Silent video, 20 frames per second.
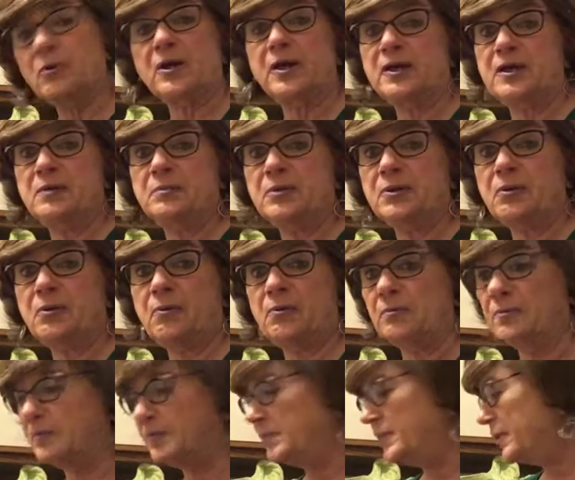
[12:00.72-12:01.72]
when I keep at home.
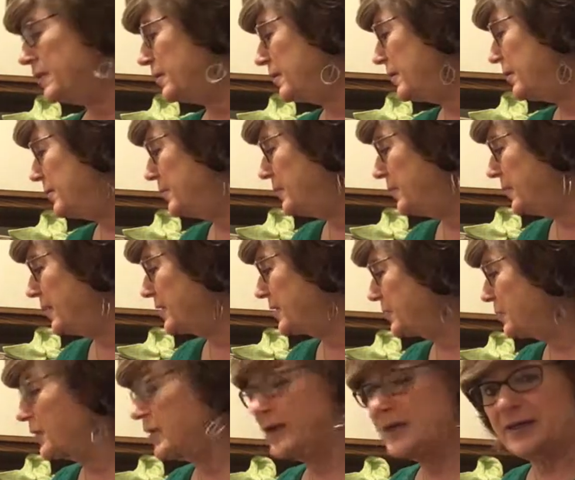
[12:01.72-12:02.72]
That's
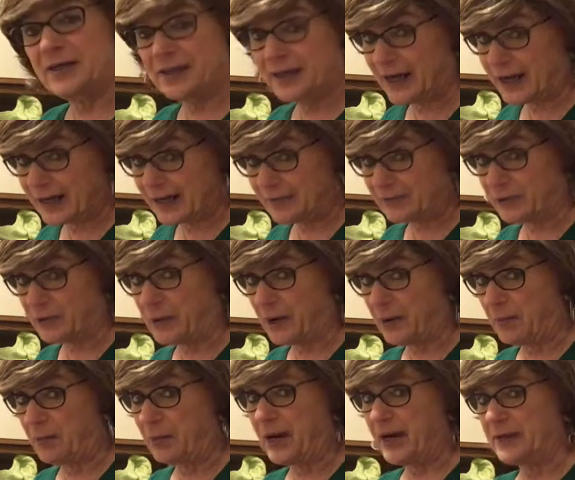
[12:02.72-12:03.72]
the one I did not have to go
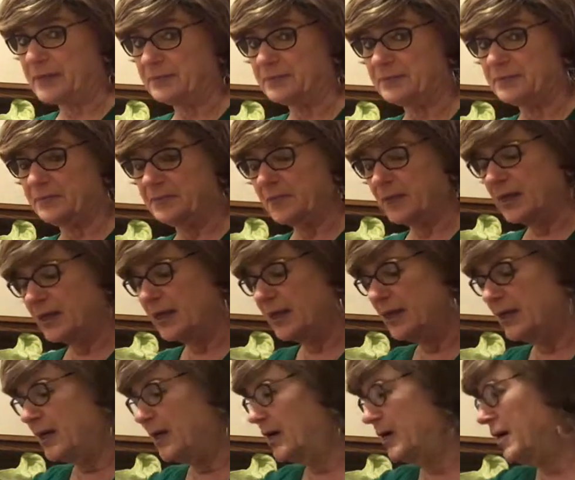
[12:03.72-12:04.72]
out and
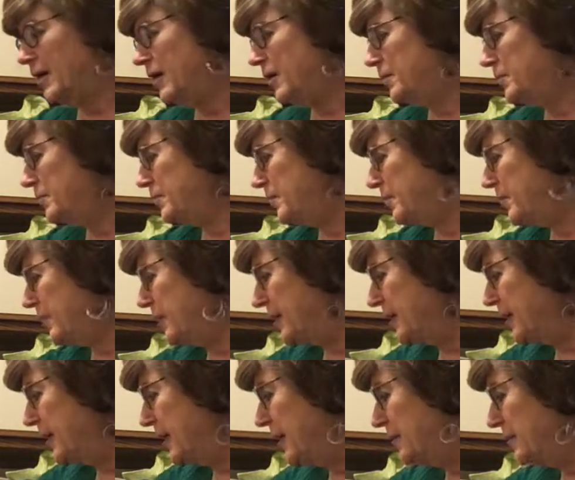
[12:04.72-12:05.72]
buy.
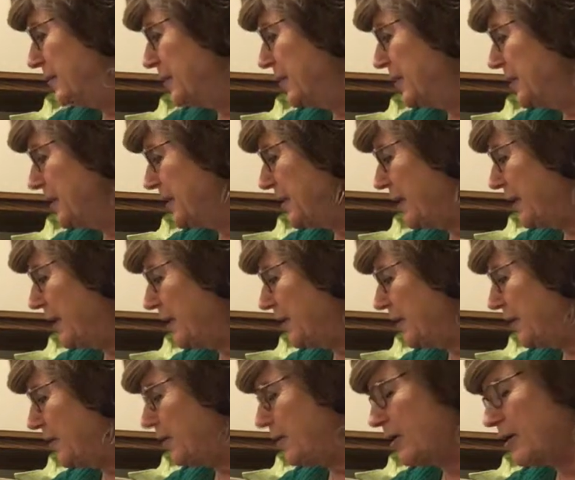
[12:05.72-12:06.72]
Again, it's not
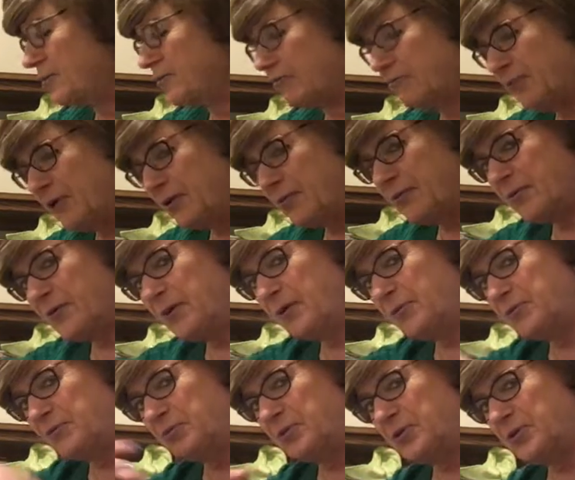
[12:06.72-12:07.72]
a lot of flavor
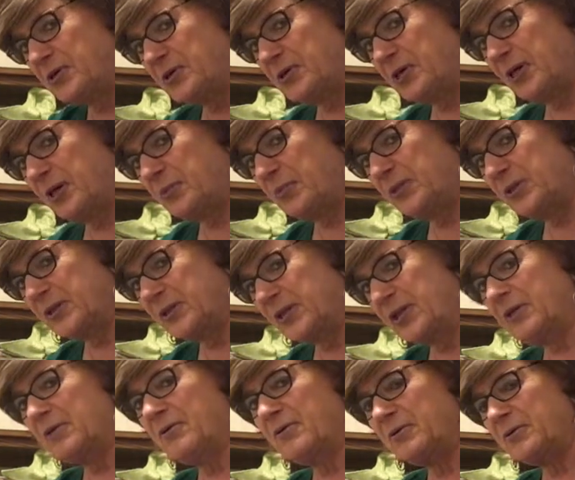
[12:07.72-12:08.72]
notes per se, but the
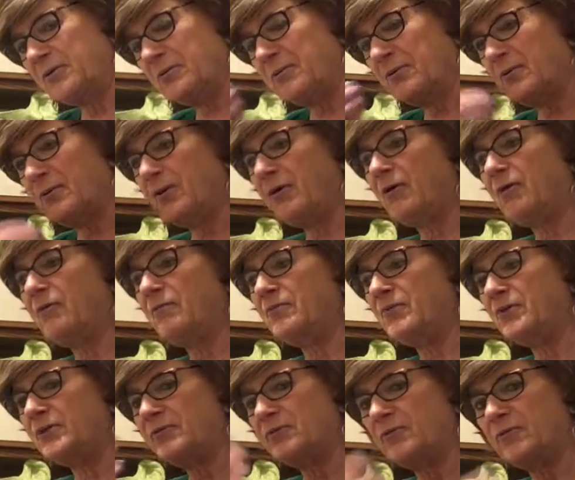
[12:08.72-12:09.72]
character of
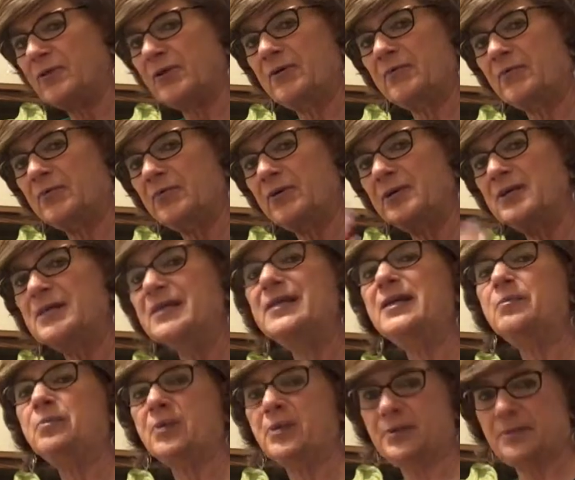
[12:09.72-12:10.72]
the flavor is
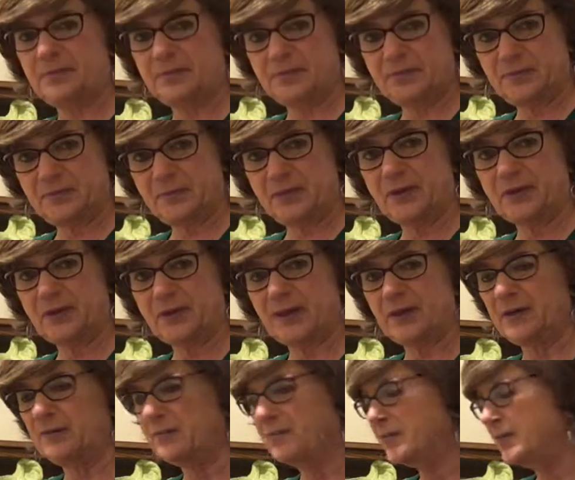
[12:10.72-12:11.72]
deeper.
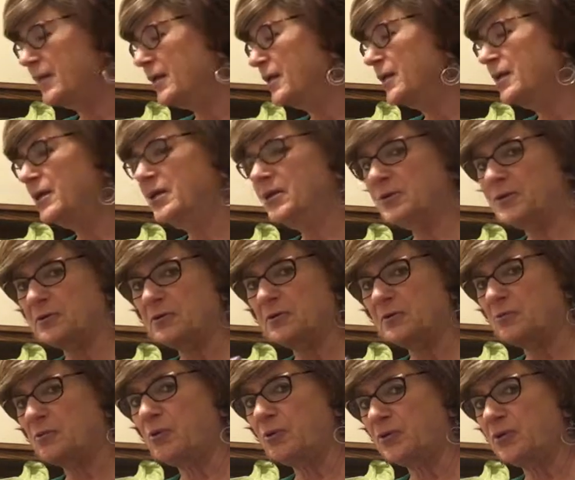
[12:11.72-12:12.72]
Okay? So there's
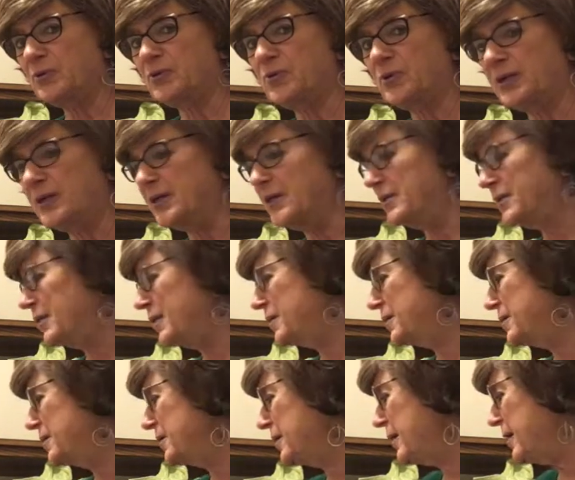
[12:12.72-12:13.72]
more to it.
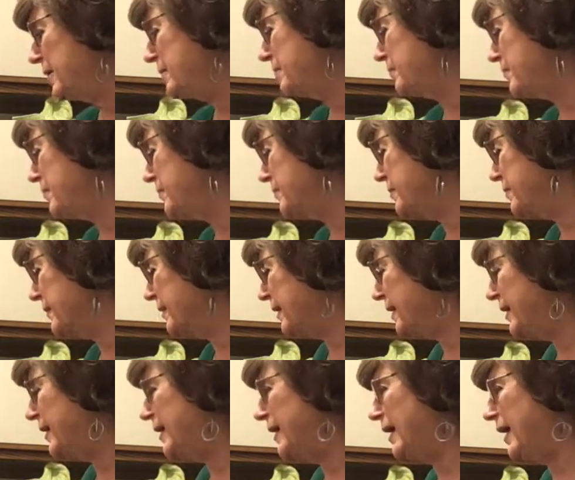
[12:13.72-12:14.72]
It's not...
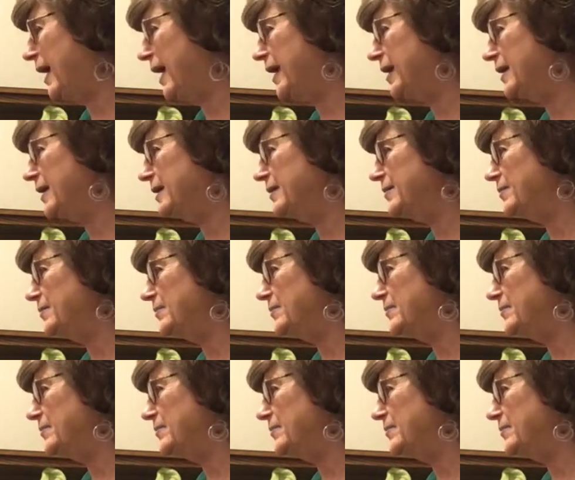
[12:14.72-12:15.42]
I'm